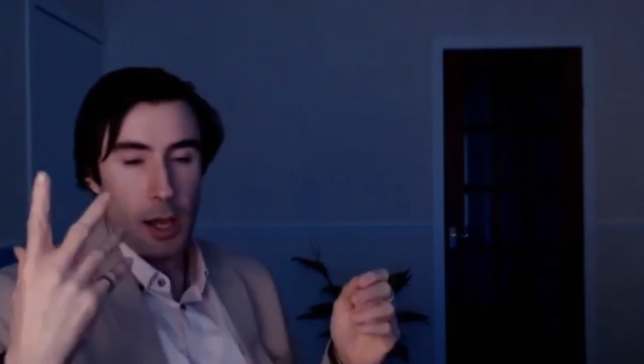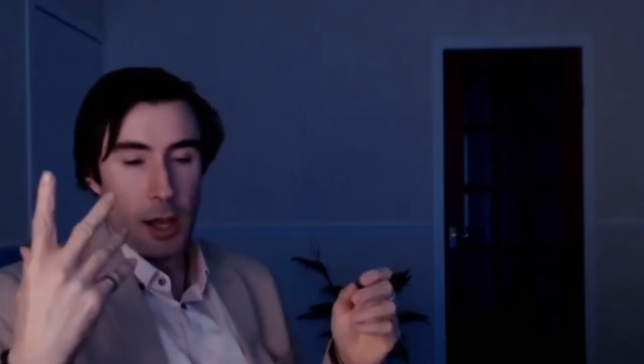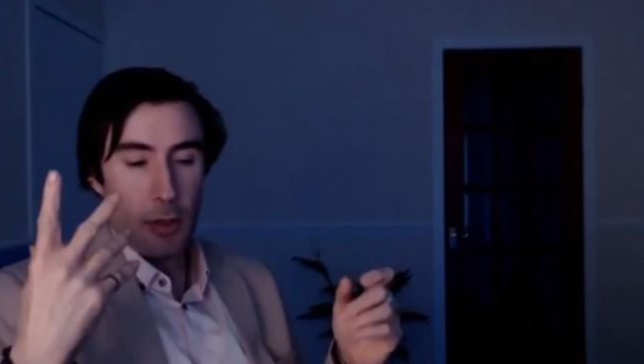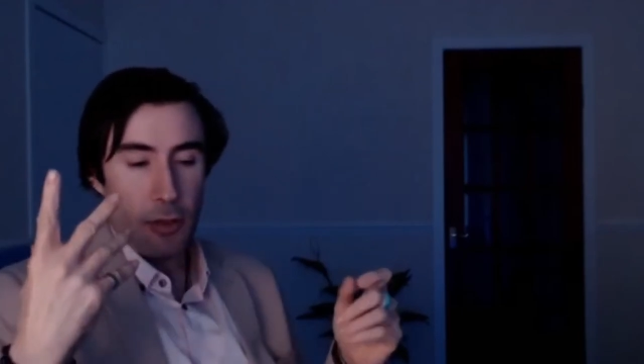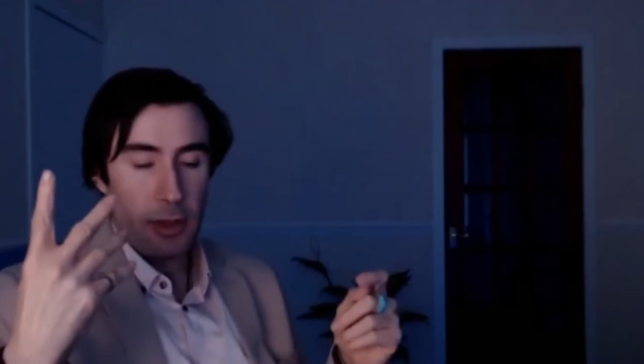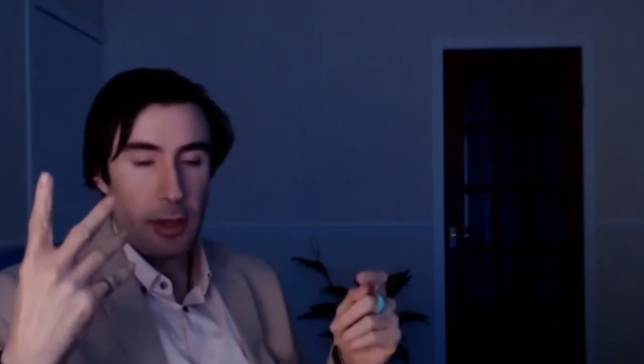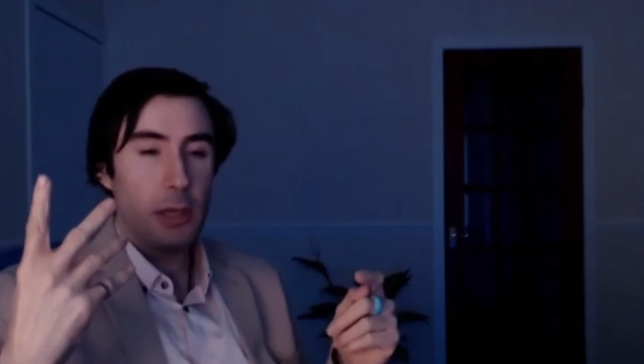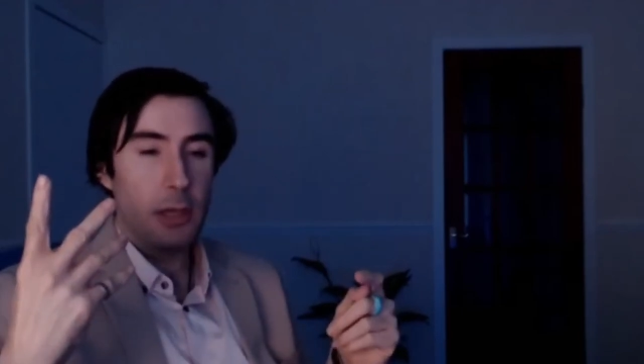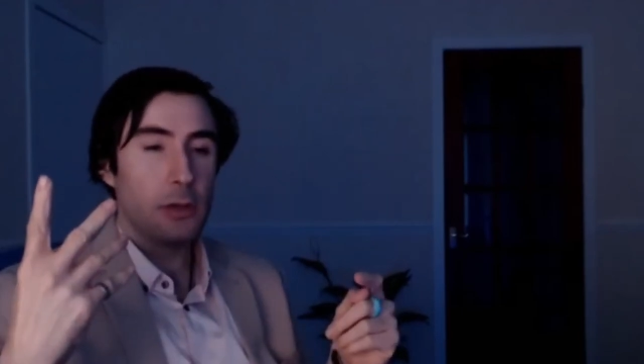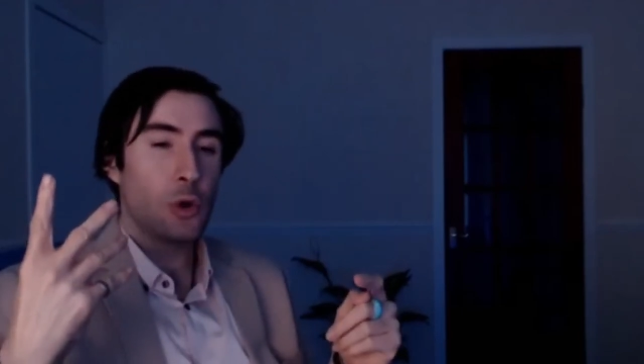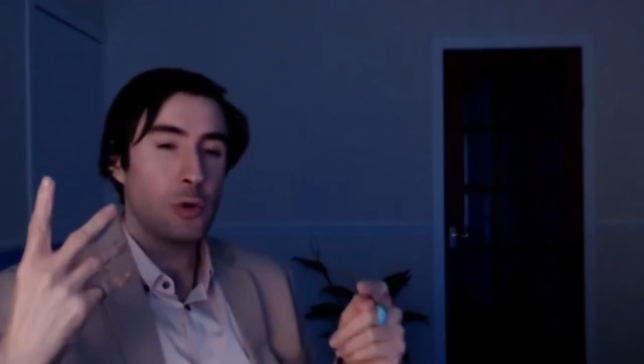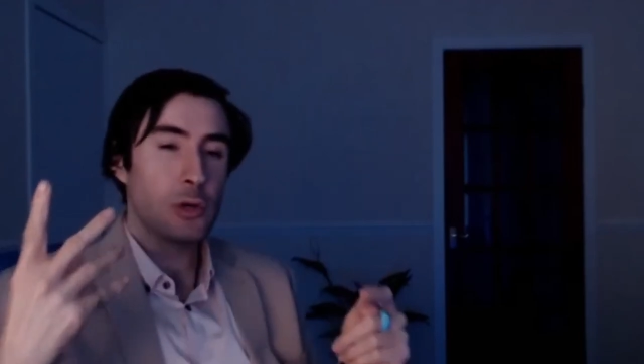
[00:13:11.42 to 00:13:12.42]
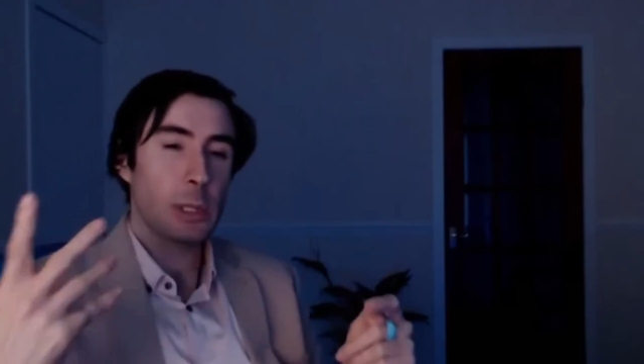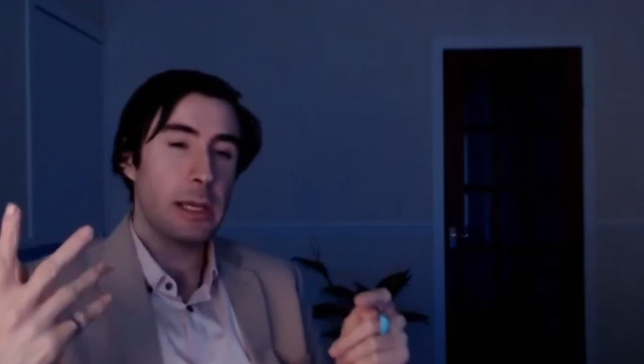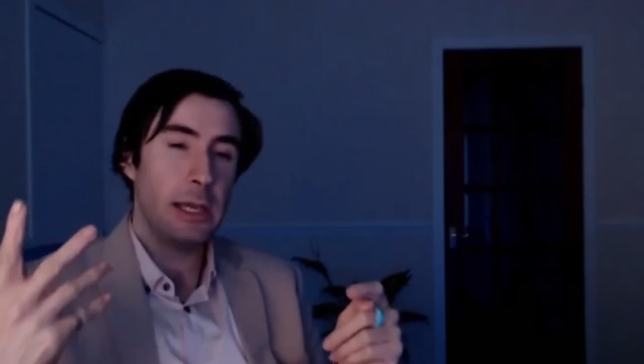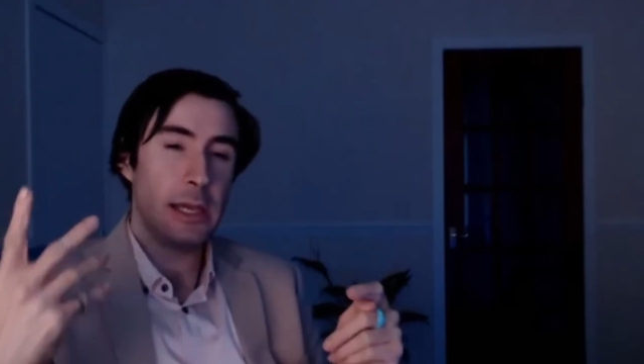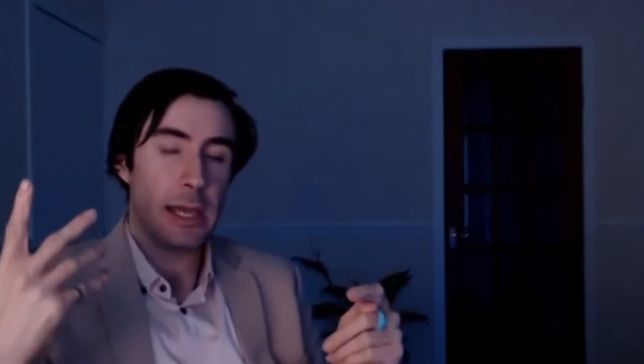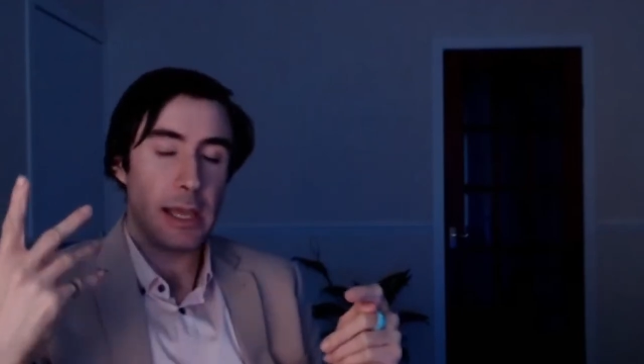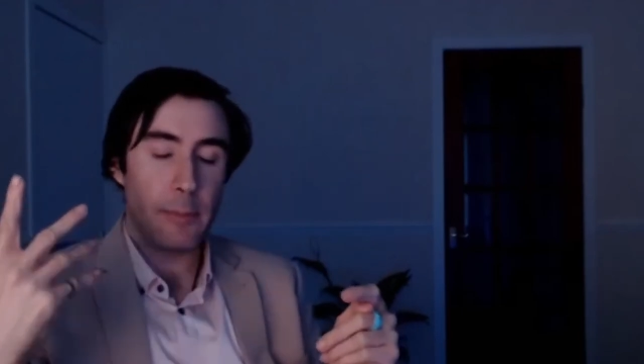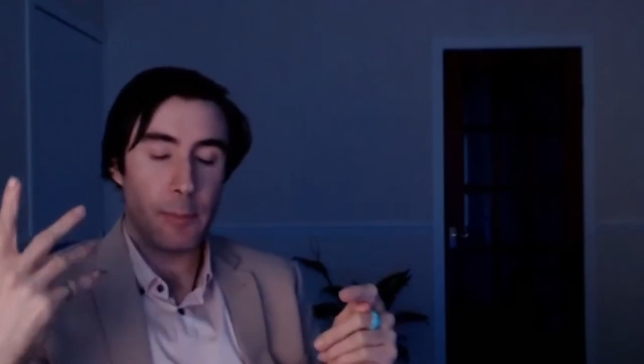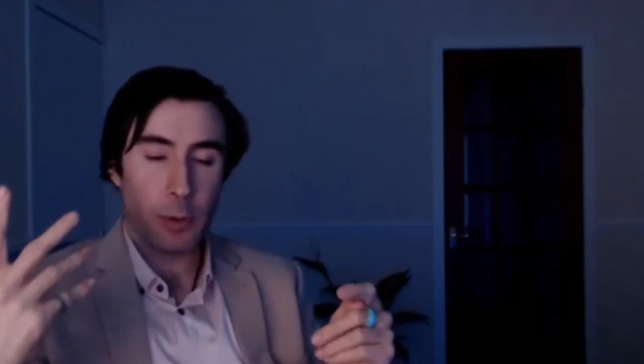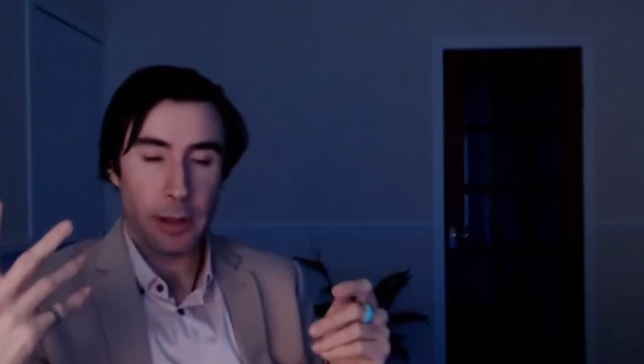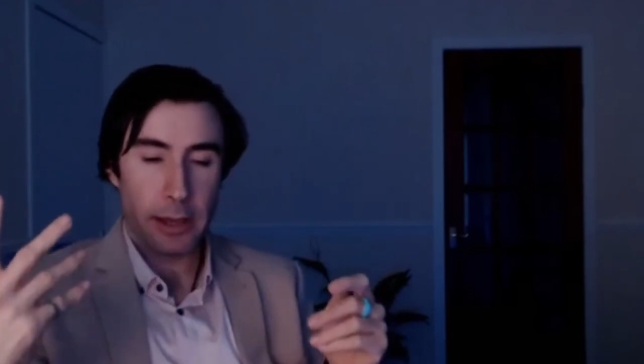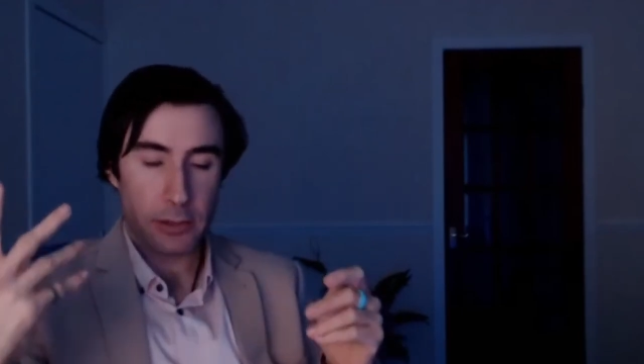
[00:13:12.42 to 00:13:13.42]
the Kundalini
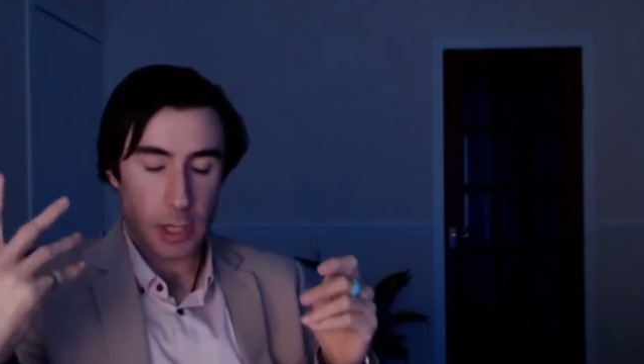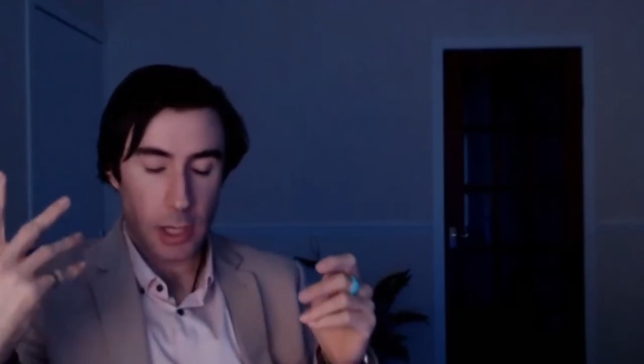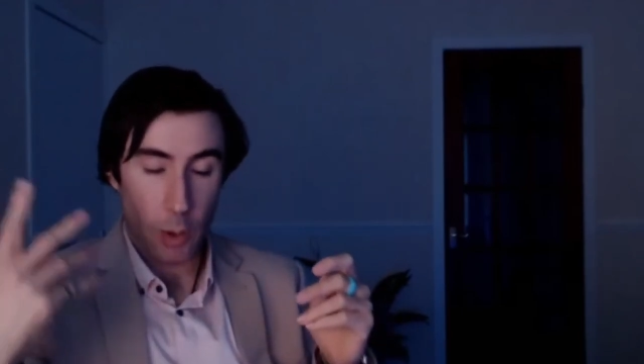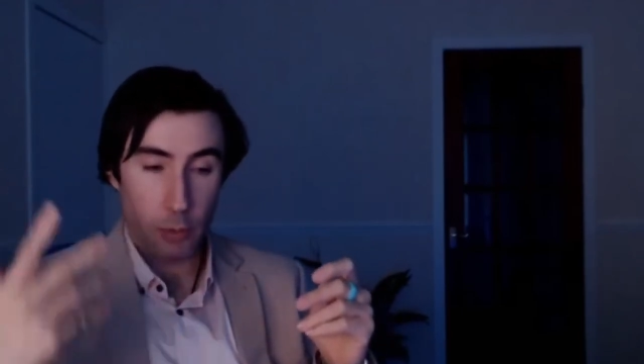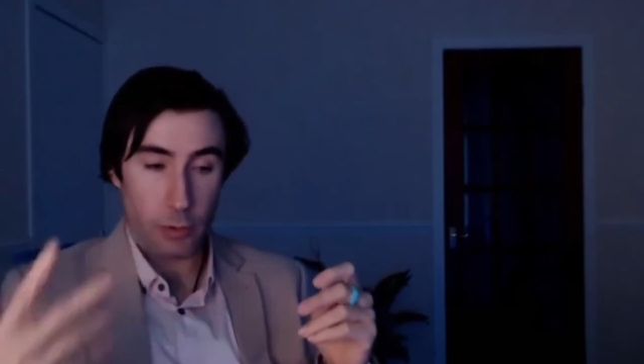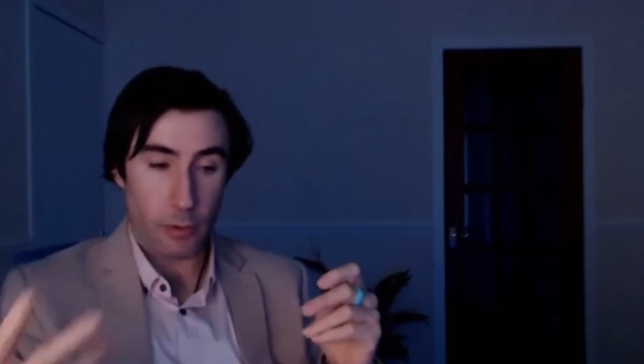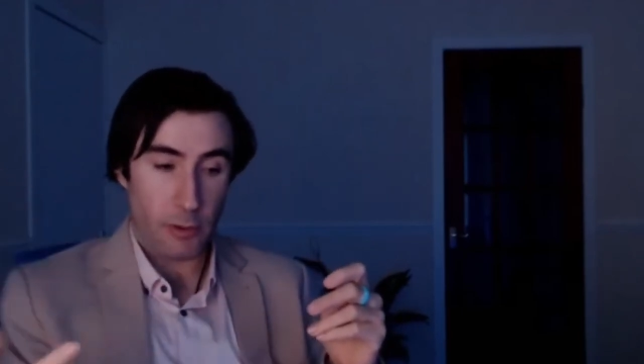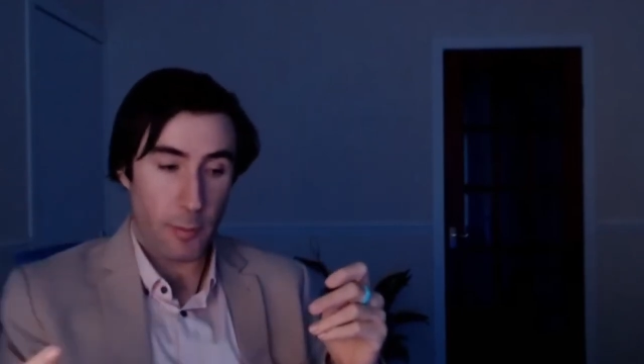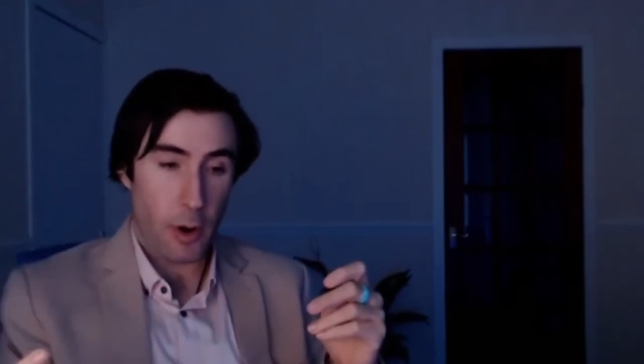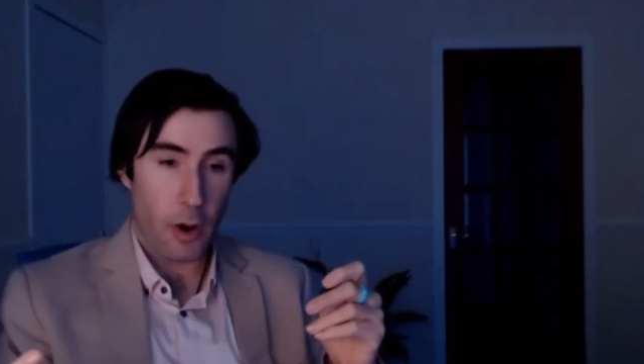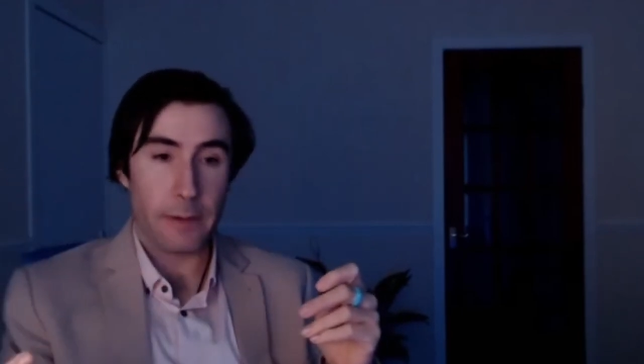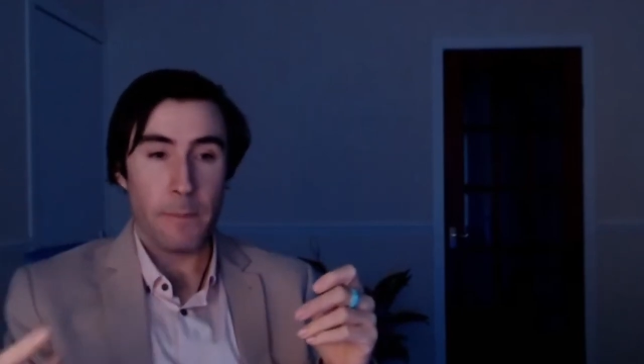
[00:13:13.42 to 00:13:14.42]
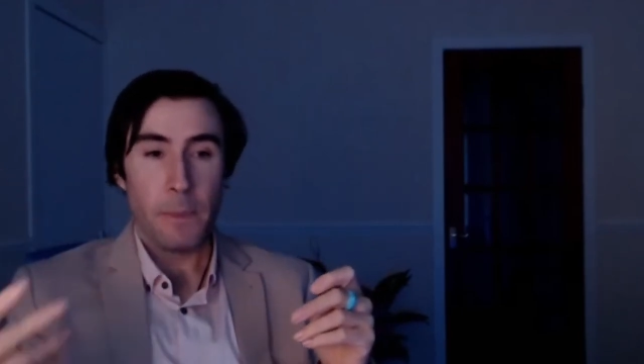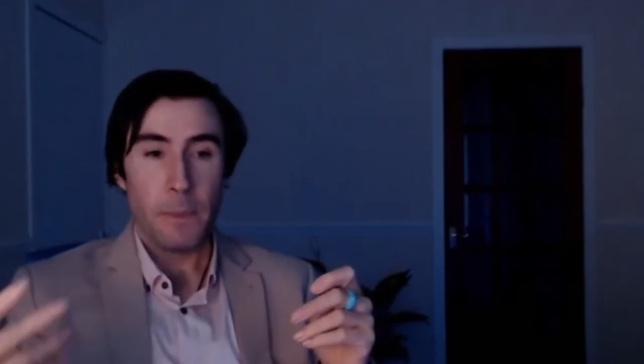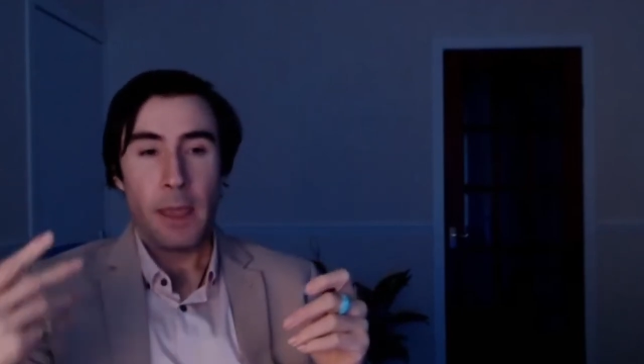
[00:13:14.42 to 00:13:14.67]
implant along your spine.